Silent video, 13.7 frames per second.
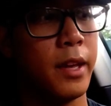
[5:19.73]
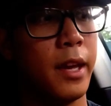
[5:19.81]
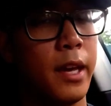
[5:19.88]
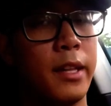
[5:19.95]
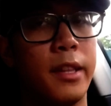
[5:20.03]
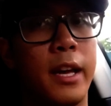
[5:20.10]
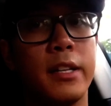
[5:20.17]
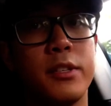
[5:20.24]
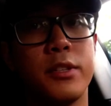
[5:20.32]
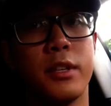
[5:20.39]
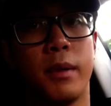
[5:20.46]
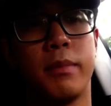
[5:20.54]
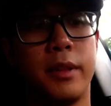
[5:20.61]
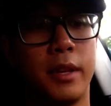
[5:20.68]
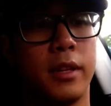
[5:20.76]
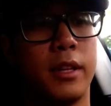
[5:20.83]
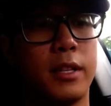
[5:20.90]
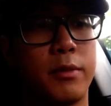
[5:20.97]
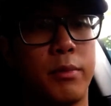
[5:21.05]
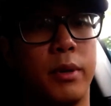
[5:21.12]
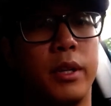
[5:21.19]
And that's something
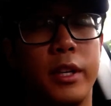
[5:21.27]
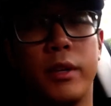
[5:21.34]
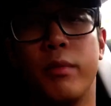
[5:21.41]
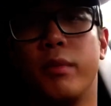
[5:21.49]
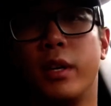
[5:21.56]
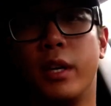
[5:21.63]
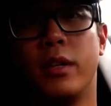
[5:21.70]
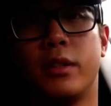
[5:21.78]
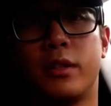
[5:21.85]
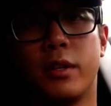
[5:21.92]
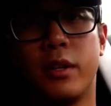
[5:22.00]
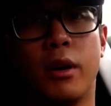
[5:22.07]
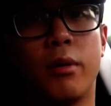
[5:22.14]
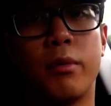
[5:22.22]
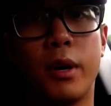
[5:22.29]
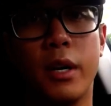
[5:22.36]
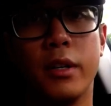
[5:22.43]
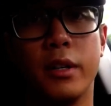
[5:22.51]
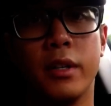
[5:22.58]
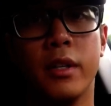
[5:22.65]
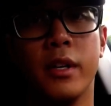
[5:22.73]
that's really unique to Goruck.
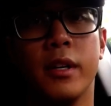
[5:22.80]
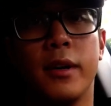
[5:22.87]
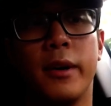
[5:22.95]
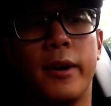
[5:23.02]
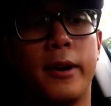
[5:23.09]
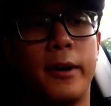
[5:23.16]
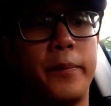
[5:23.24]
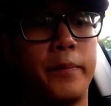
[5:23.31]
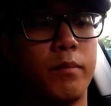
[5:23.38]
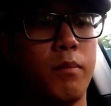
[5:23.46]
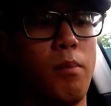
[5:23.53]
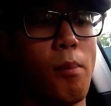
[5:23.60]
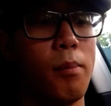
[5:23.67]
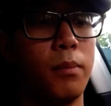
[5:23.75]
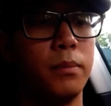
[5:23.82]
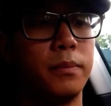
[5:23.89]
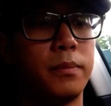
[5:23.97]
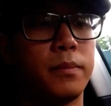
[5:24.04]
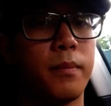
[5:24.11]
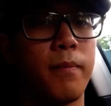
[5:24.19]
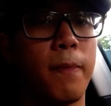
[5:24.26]
Um,
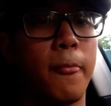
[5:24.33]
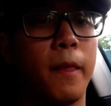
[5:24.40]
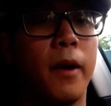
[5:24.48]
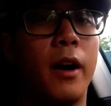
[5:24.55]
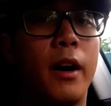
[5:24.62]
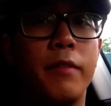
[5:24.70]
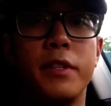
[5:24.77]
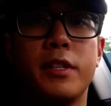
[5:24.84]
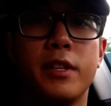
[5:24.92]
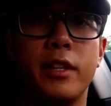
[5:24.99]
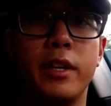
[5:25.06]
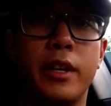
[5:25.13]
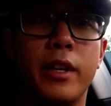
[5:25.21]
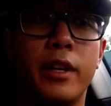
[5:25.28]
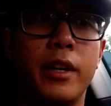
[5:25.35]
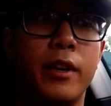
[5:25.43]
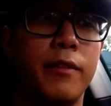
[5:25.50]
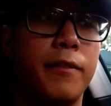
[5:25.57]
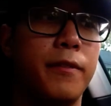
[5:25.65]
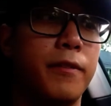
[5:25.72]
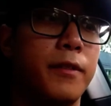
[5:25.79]
Obviously,
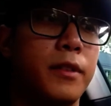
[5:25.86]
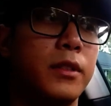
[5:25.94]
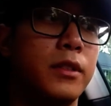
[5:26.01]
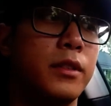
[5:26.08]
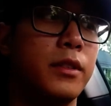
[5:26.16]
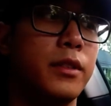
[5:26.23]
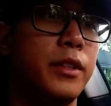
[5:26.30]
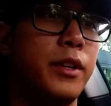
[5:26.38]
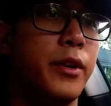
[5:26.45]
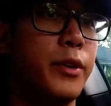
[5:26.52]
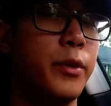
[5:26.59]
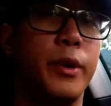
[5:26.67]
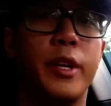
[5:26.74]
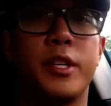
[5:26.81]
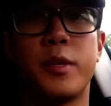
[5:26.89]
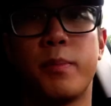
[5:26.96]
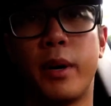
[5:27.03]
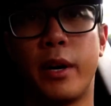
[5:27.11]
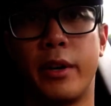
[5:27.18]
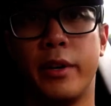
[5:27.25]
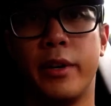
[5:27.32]
if you're doing a
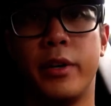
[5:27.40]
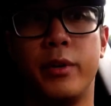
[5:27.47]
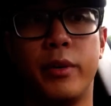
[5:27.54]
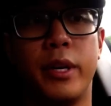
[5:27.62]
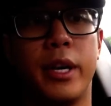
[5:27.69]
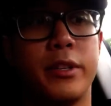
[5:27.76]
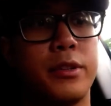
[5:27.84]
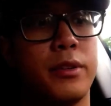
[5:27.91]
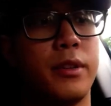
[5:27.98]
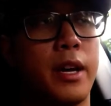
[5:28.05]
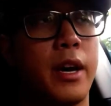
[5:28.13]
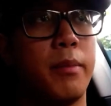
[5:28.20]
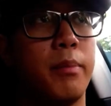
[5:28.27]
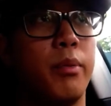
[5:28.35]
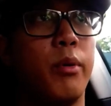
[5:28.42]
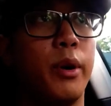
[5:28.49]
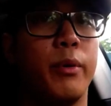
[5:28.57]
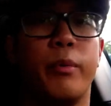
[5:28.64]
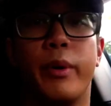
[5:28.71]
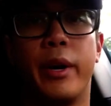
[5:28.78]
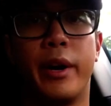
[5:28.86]
Spartan, you get to that
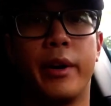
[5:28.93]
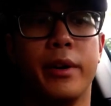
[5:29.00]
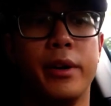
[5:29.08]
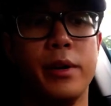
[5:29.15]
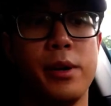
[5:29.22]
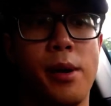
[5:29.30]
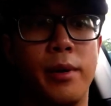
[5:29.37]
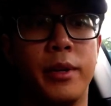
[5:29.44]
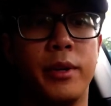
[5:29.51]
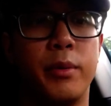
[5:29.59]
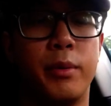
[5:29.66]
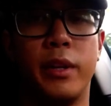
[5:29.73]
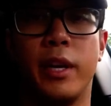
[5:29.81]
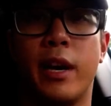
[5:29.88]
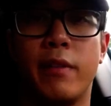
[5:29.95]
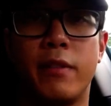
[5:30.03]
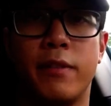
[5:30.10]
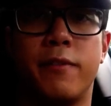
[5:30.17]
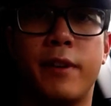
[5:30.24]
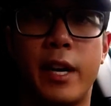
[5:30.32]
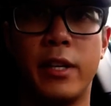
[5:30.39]
point where you really have to
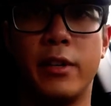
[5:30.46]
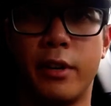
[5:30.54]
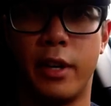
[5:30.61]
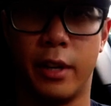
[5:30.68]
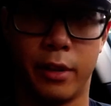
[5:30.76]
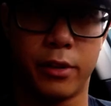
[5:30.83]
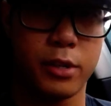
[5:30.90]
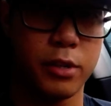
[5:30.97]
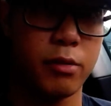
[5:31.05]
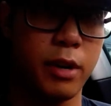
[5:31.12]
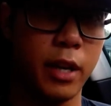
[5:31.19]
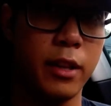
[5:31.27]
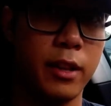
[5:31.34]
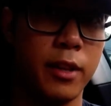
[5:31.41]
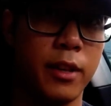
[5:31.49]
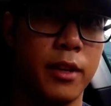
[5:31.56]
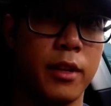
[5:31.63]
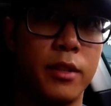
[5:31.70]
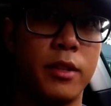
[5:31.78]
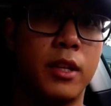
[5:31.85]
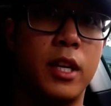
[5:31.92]
find your inner strength
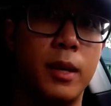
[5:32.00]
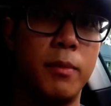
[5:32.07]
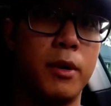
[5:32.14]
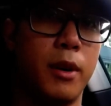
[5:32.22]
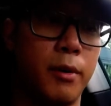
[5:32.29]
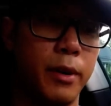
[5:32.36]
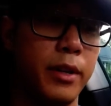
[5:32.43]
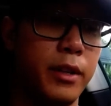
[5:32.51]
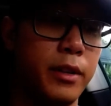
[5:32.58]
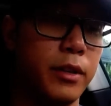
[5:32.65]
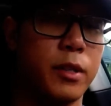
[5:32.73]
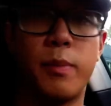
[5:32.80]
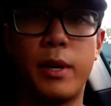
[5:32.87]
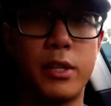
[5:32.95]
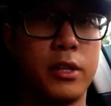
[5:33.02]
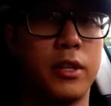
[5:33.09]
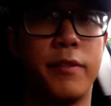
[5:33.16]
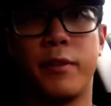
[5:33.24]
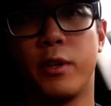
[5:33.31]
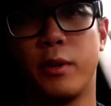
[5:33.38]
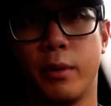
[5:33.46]
to keep going, especially
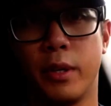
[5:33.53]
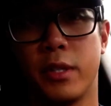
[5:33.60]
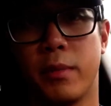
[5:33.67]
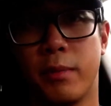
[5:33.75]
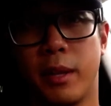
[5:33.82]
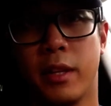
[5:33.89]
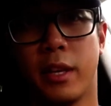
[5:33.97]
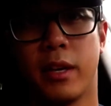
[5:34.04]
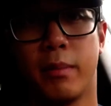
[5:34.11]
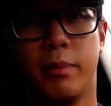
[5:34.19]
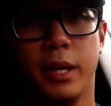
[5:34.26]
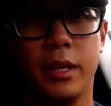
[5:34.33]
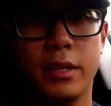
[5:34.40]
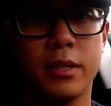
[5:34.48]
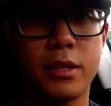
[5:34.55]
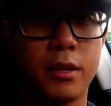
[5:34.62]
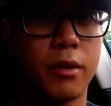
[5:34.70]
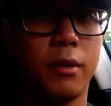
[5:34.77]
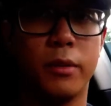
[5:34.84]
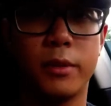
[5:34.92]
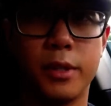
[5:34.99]
if you're doing something like a beast
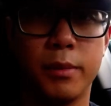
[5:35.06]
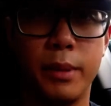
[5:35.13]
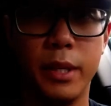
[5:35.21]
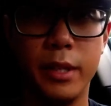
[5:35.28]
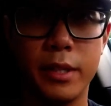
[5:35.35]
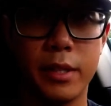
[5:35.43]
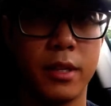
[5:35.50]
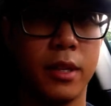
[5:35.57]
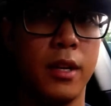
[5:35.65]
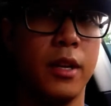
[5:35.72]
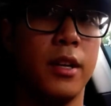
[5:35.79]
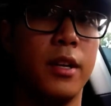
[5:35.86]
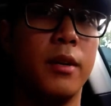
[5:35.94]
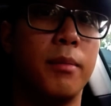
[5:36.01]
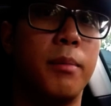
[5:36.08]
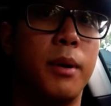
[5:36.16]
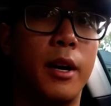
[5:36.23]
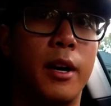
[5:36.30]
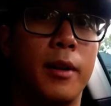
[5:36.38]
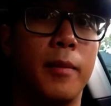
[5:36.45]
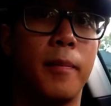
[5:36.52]
or ultra beast.
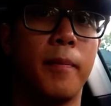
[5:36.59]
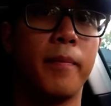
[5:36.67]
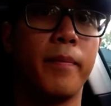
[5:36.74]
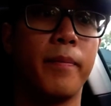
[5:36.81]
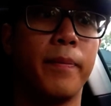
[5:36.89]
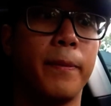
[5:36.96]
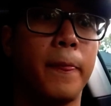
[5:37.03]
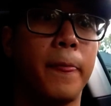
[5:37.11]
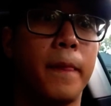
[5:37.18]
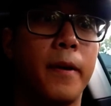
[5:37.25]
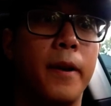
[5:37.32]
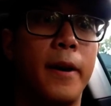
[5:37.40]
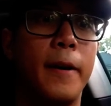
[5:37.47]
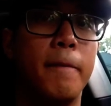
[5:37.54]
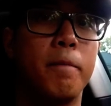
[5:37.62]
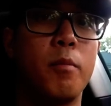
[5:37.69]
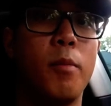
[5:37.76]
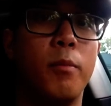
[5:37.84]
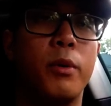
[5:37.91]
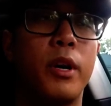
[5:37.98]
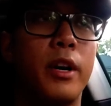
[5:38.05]
But
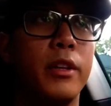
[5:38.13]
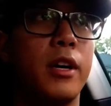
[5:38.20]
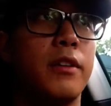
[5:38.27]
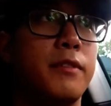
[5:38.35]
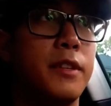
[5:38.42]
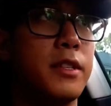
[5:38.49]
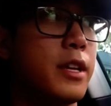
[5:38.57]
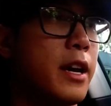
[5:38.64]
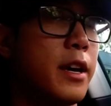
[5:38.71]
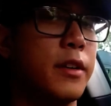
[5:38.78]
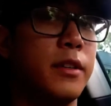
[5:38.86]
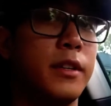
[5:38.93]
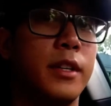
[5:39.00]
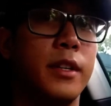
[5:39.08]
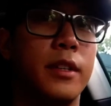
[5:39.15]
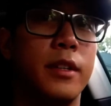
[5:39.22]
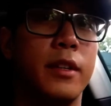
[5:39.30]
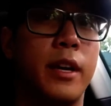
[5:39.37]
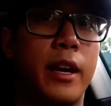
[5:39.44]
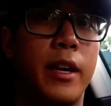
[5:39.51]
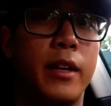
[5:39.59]
what I love is that
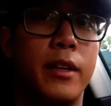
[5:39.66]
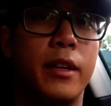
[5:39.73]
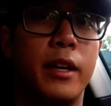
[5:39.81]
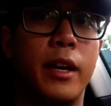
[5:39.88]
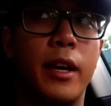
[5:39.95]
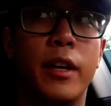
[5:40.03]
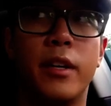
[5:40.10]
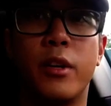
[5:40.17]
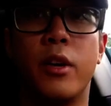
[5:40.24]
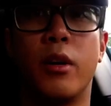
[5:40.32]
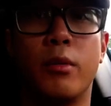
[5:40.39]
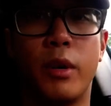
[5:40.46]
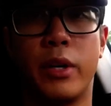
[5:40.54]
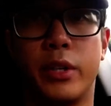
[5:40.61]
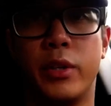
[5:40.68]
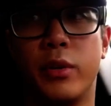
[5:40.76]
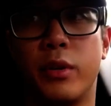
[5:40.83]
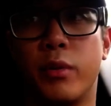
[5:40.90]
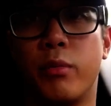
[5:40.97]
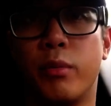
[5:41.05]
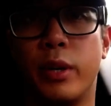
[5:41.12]
in a Goruck you
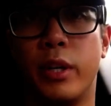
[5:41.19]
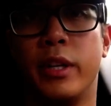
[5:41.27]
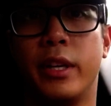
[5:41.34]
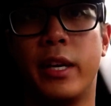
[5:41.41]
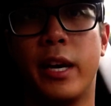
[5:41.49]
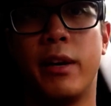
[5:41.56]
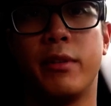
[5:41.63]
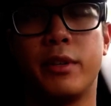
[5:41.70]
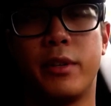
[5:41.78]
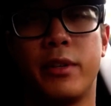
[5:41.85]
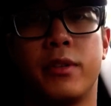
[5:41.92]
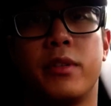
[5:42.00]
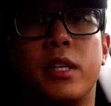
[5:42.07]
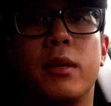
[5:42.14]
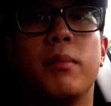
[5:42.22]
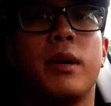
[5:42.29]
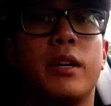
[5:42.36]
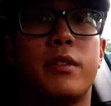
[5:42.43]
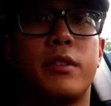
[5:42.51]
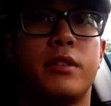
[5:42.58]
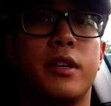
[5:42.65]
can really count on your
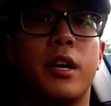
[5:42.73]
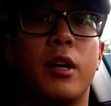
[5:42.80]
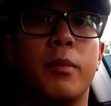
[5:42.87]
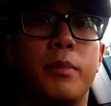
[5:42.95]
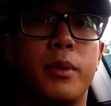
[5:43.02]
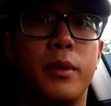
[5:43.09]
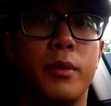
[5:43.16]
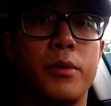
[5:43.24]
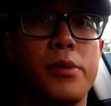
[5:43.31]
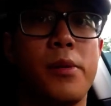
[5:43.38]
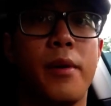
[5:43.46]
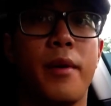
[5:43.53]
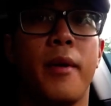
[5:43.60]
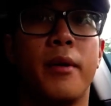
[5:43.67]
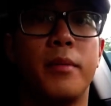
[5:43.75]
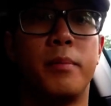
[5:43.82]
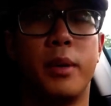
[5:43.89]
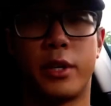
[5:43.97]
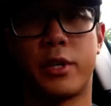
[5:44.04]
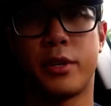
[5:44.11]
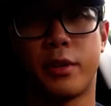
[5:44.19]
teammates to help you
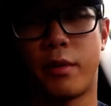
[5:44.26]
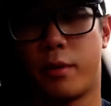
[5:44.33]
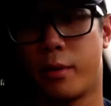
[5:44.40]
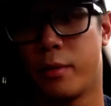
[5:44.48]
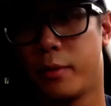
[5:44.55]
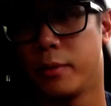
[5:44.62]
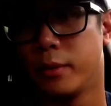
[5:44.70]
push through.